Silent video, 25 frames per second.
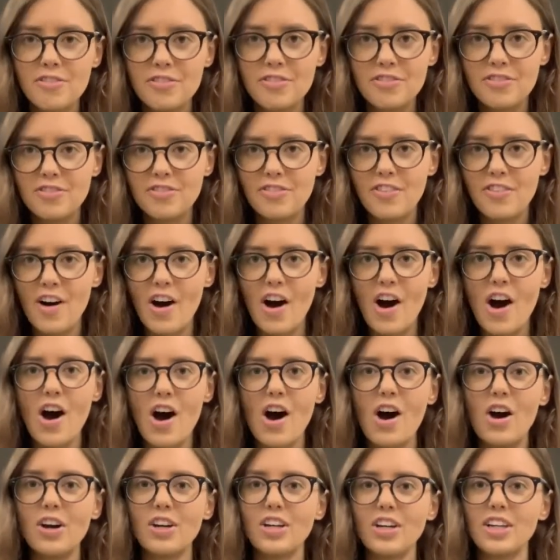
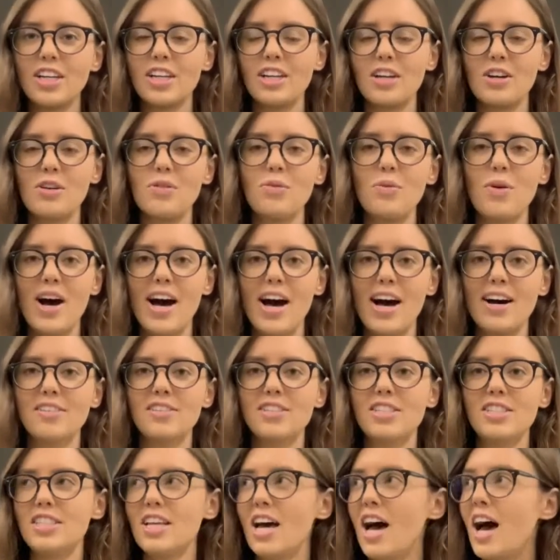Fog. Well
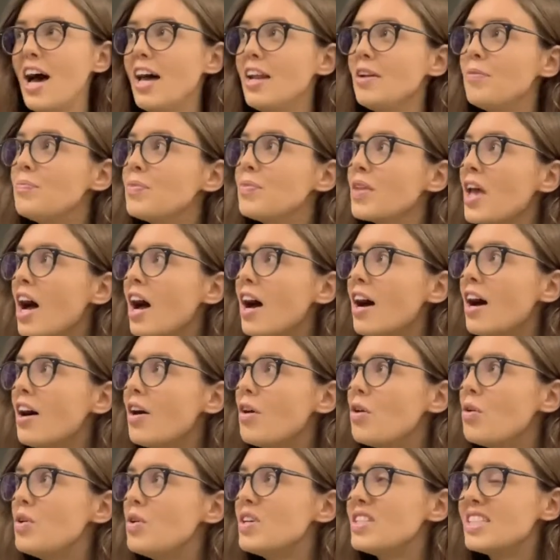done. Oh,
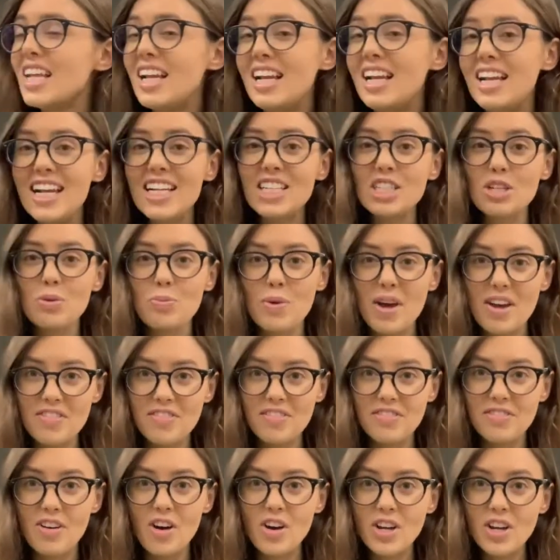it's a little bit
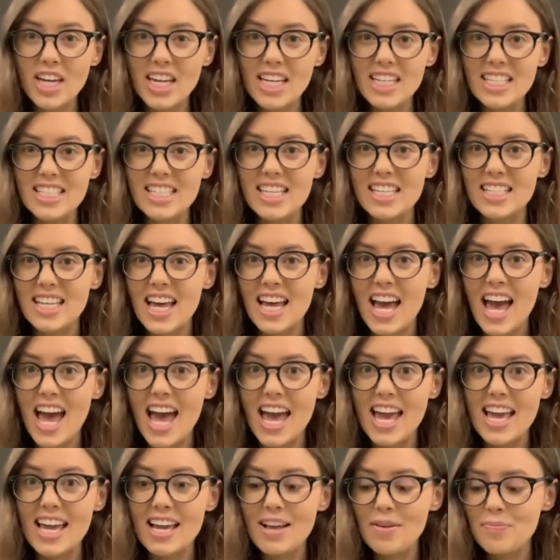foggy
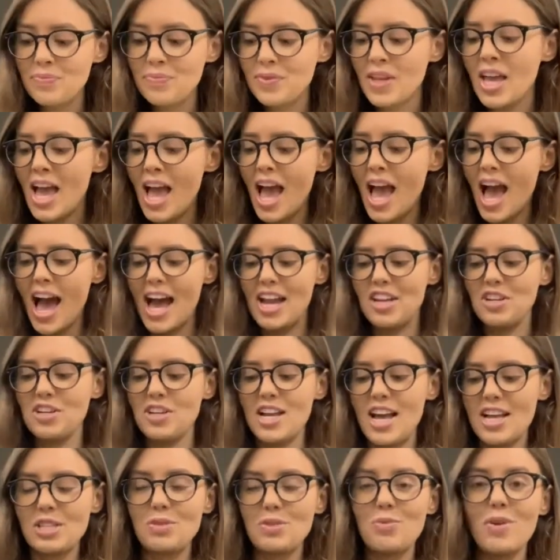today. And your
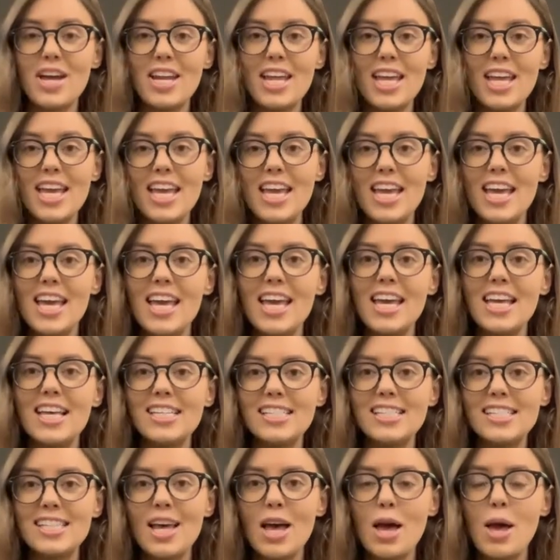next word is
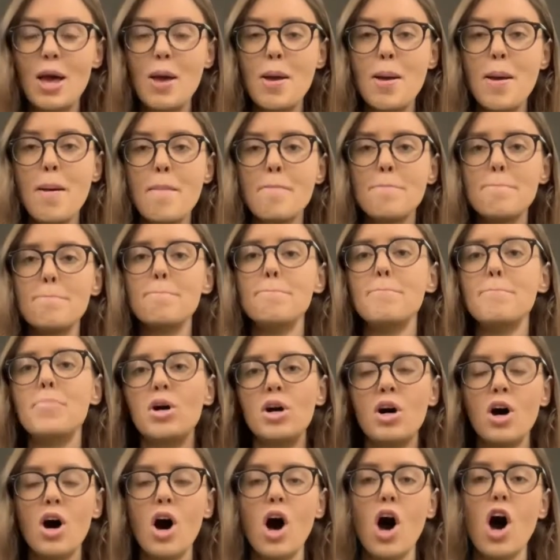
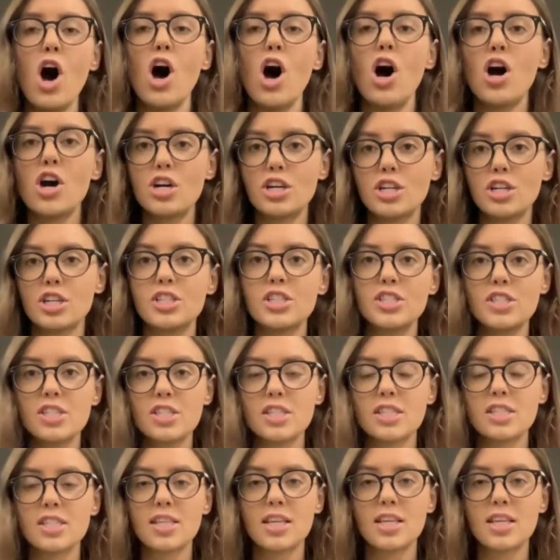box.